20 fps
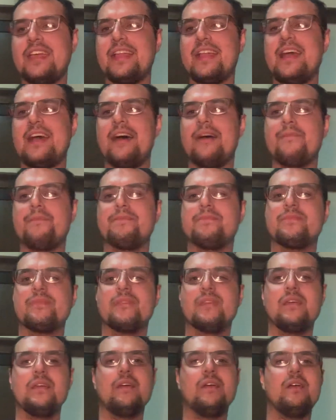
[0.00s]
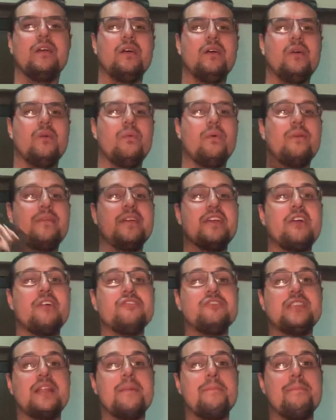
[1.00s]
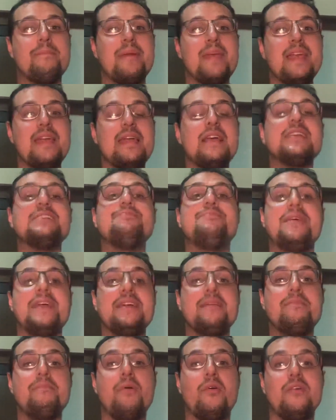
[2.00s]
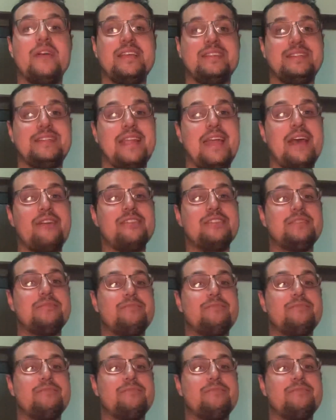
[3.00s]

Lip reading: it out. Well, we go to the big boys now. It's